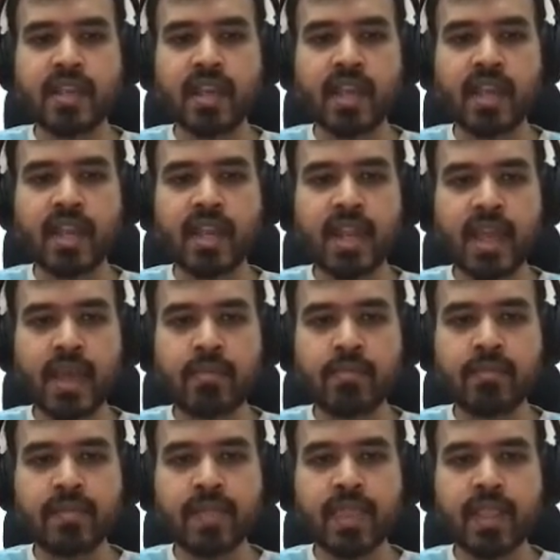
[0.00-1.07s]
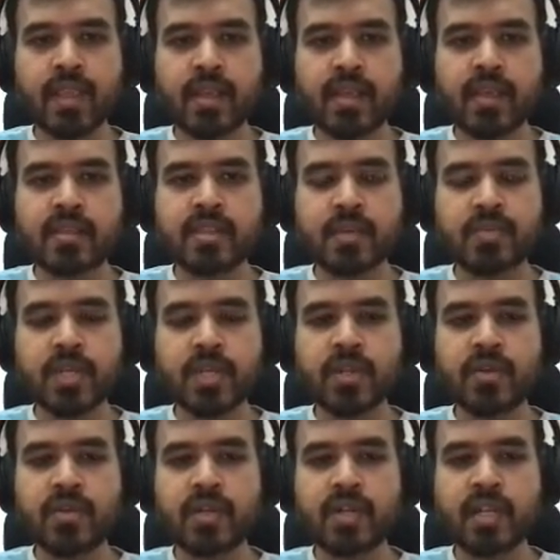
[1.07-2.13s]
In m,
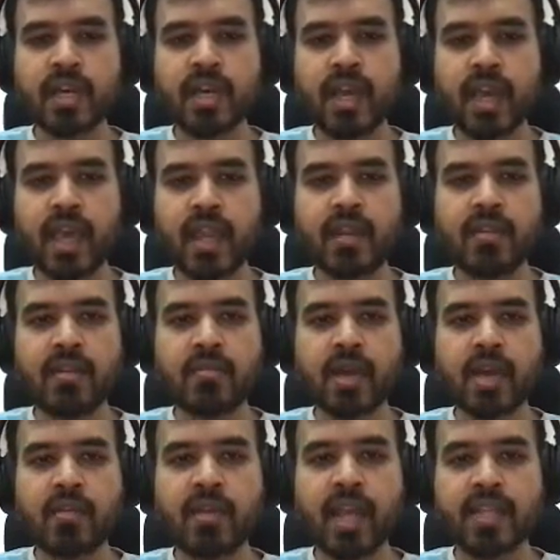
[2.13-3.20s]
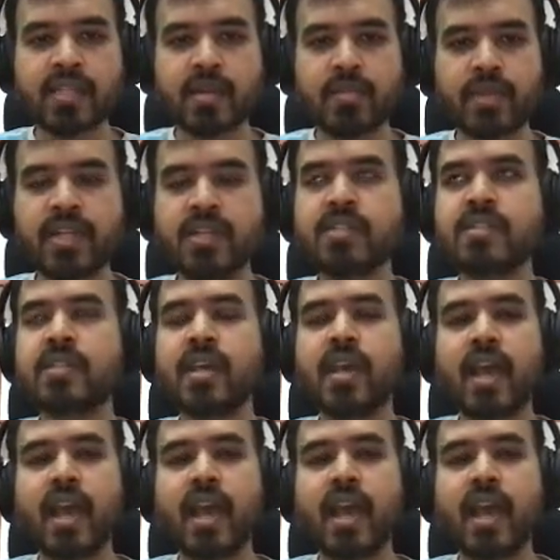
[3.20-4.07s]
substitute n wherever x appears.